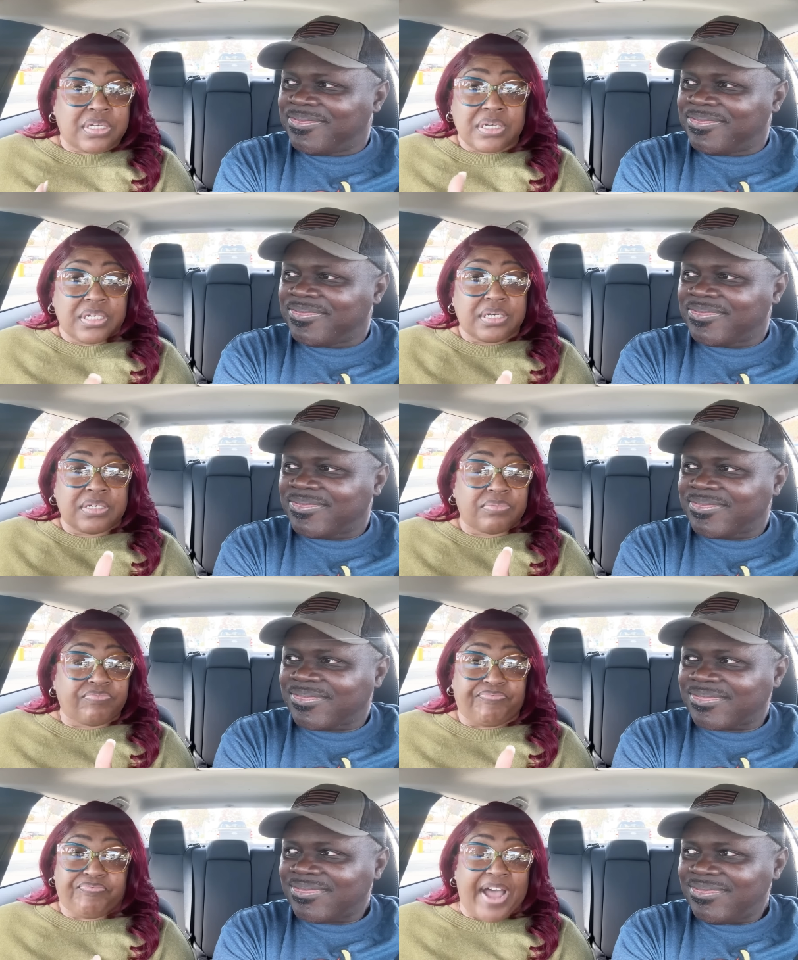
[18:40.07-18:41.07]
Speaker 1: could
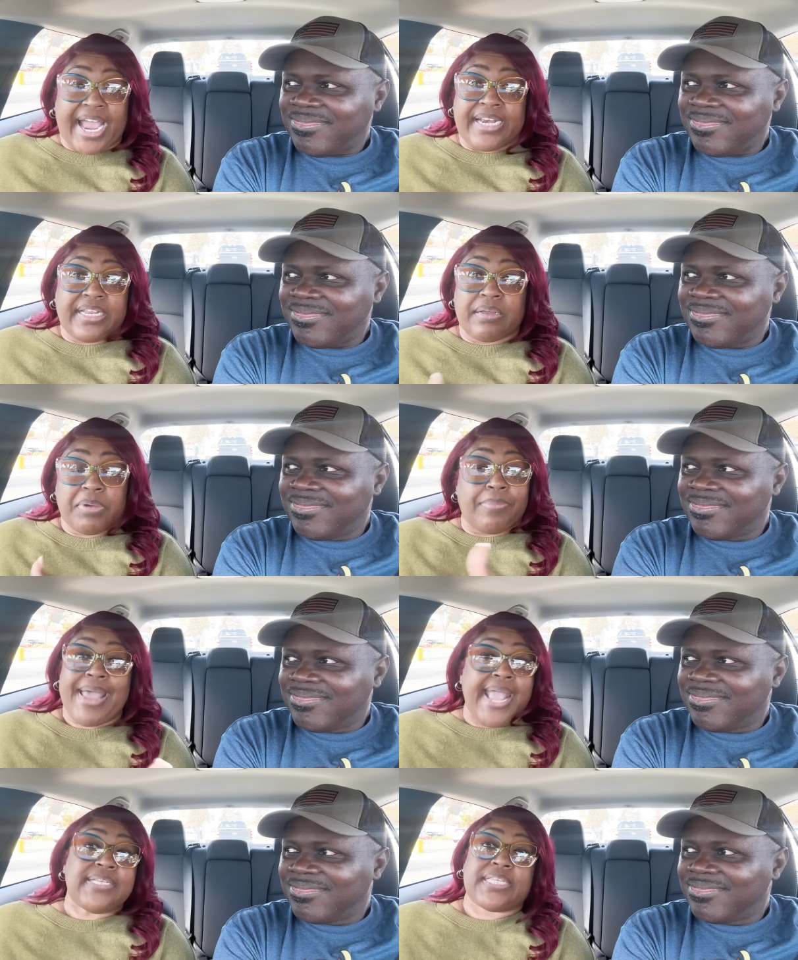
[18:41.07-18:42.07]
find him
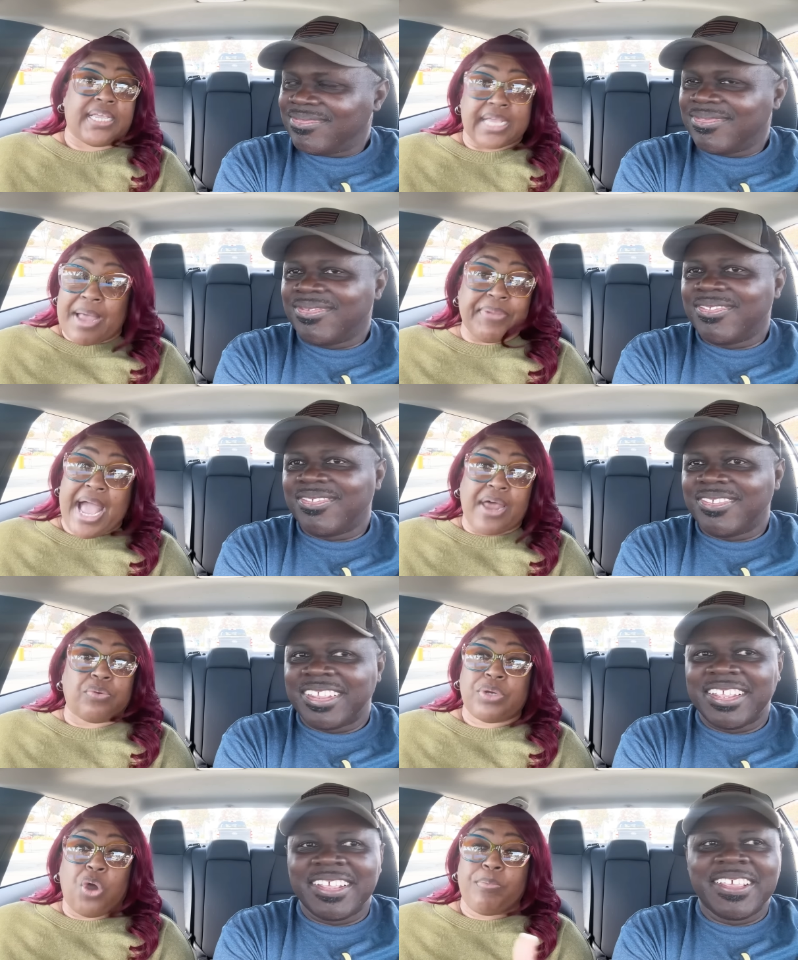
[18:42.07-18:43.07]
amazing. I mean, I
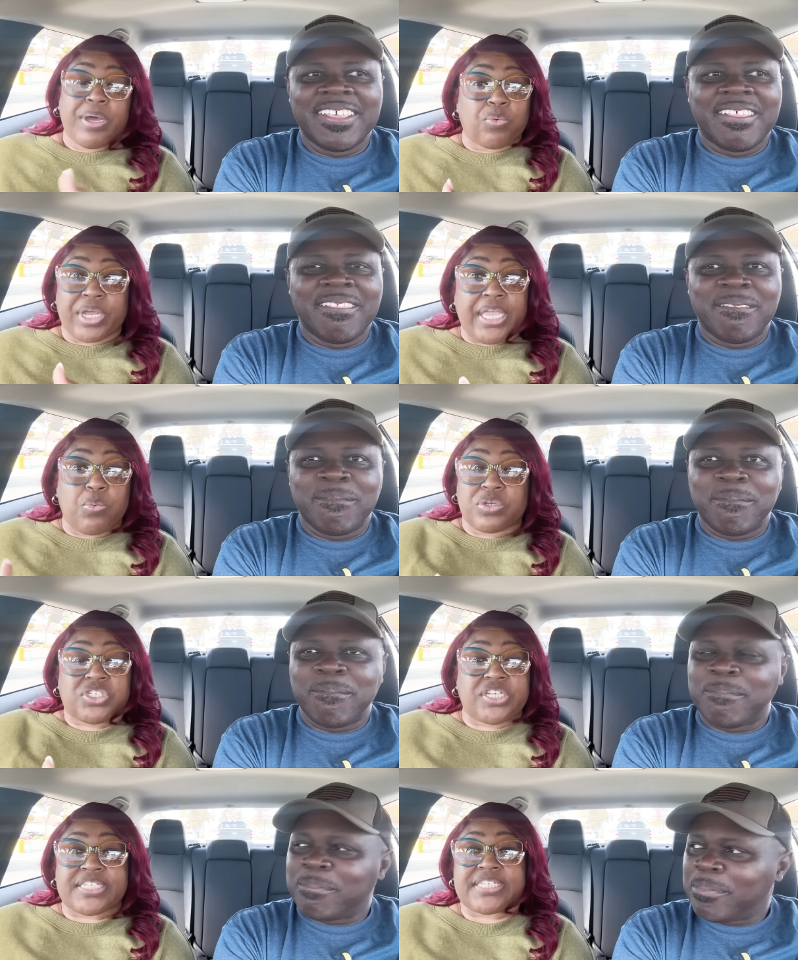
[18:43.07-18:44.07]
don't know, but he
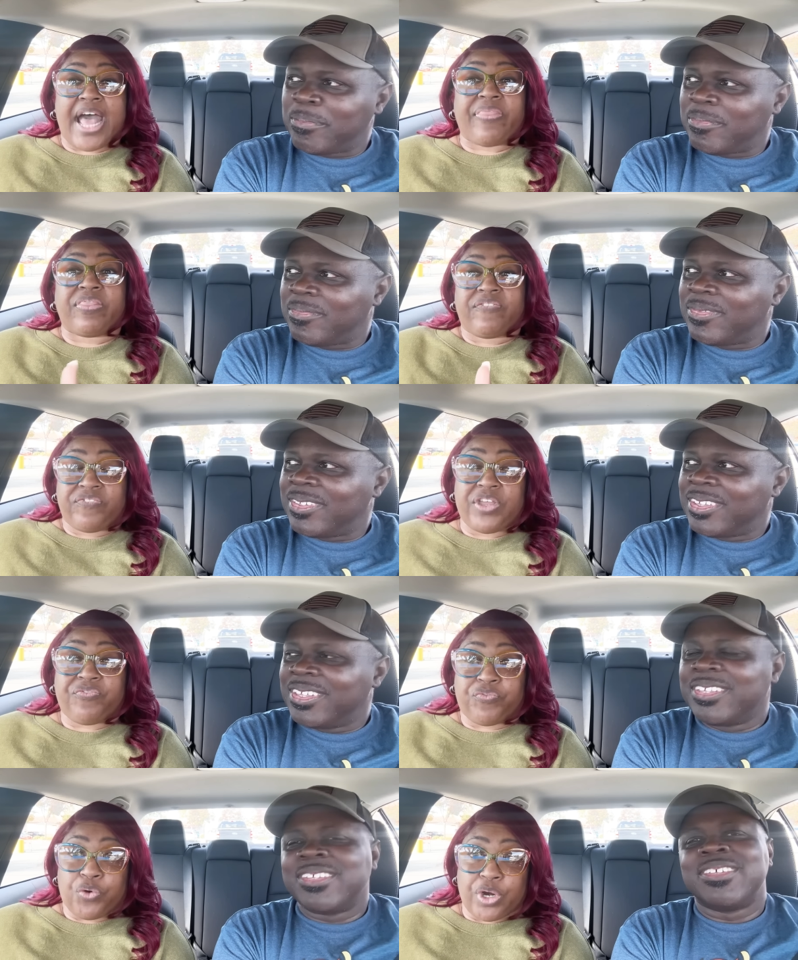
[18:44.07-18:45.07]
was just not the fit
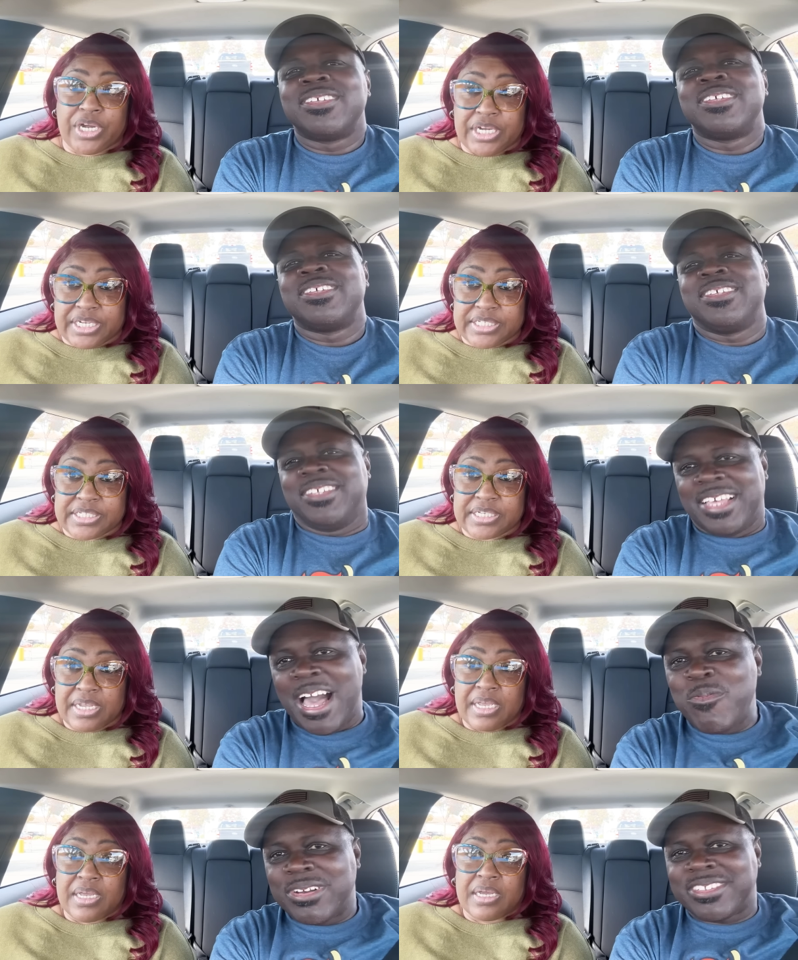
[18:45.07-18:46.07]
for us.
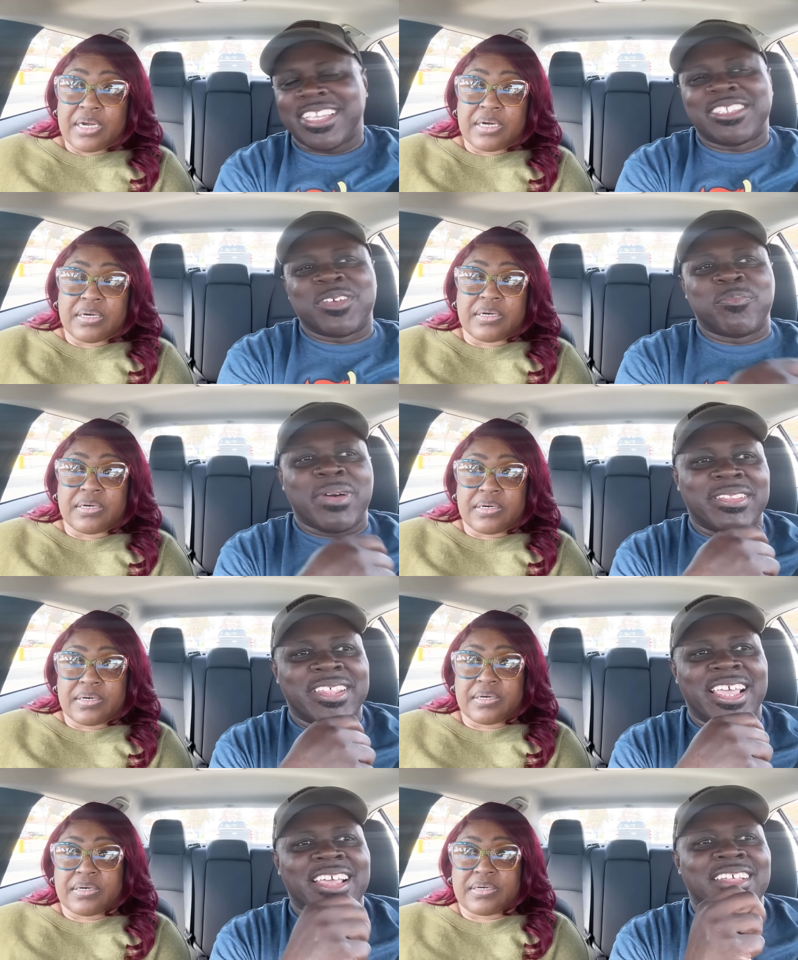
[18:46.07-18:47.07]
Speaker 2: I want to say something about
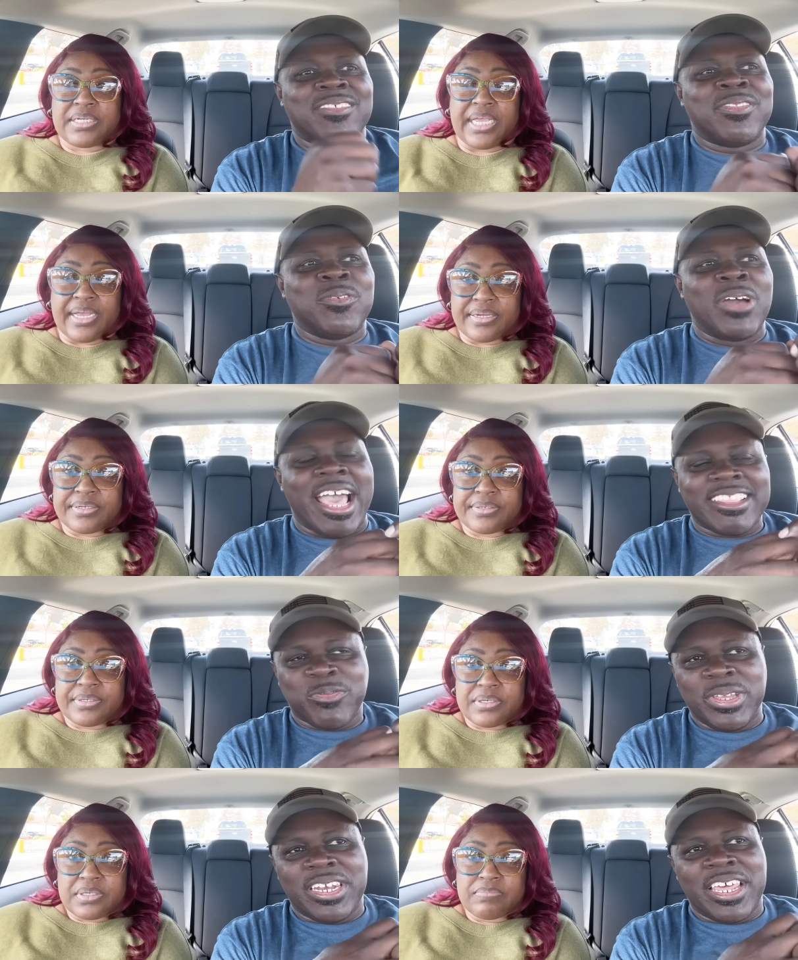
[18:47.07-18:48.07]
that. Yeah.
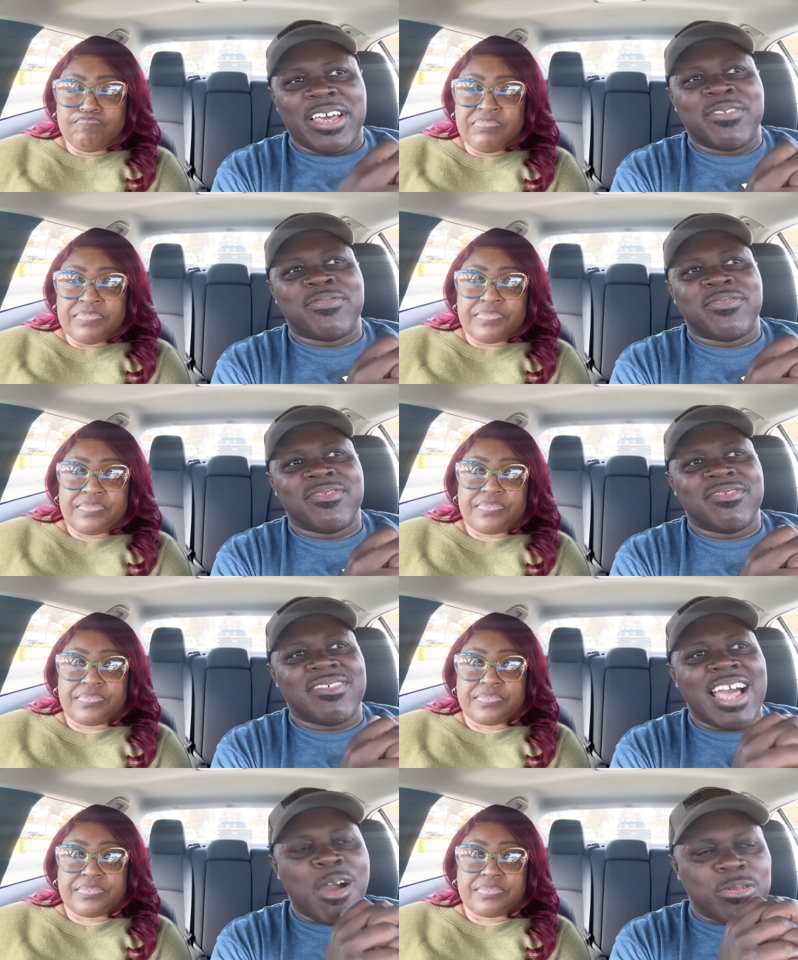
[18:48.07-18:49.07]
After we left,
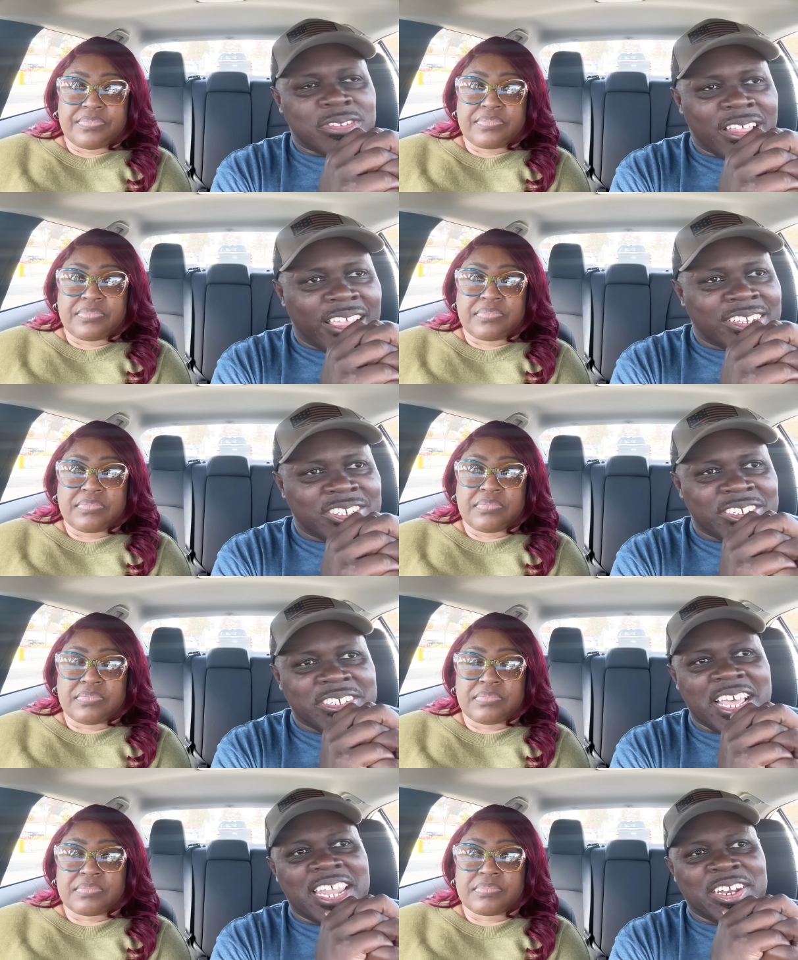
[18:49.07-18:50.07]
I was like,
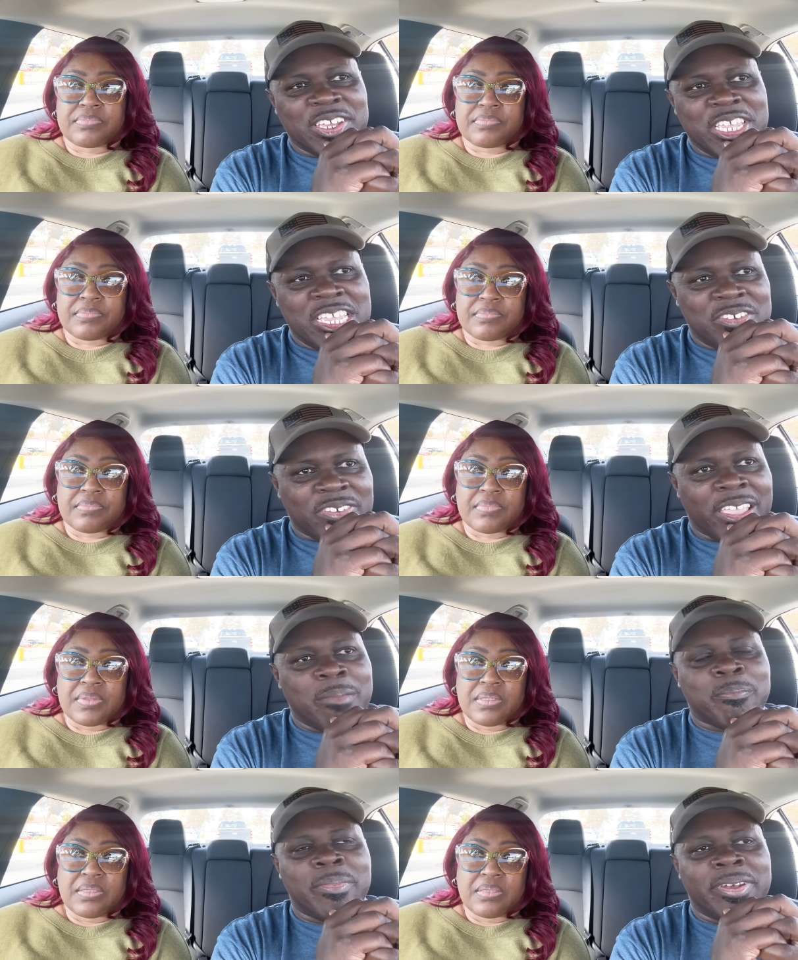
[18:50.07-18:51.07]
should I leave
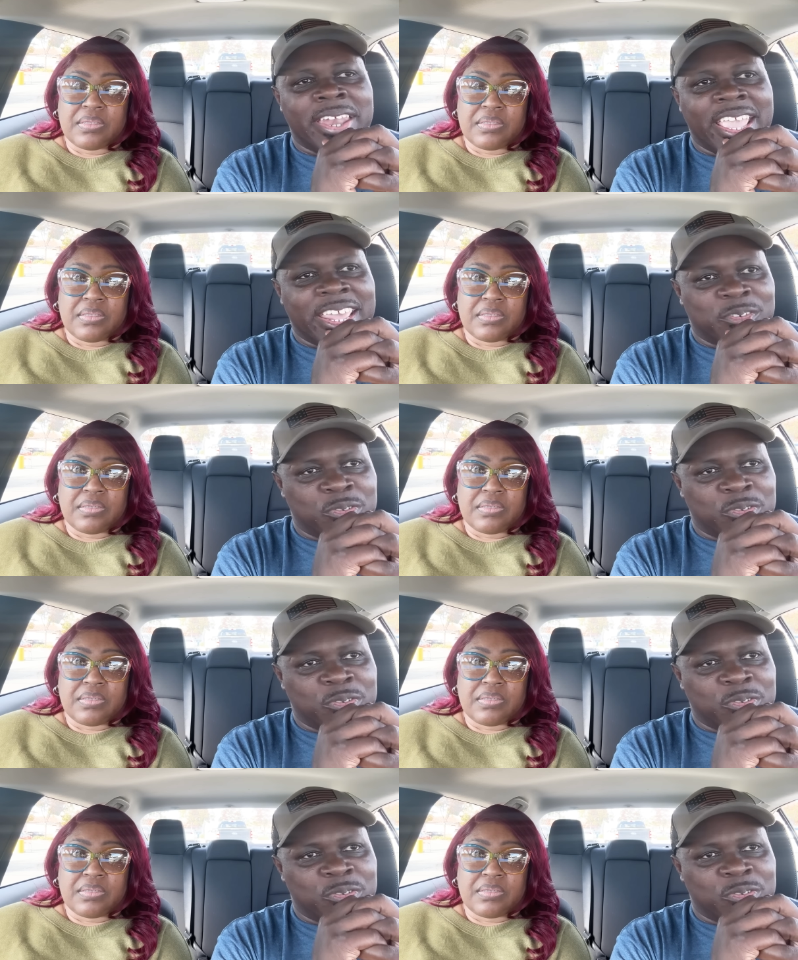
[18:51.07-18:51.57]
a negative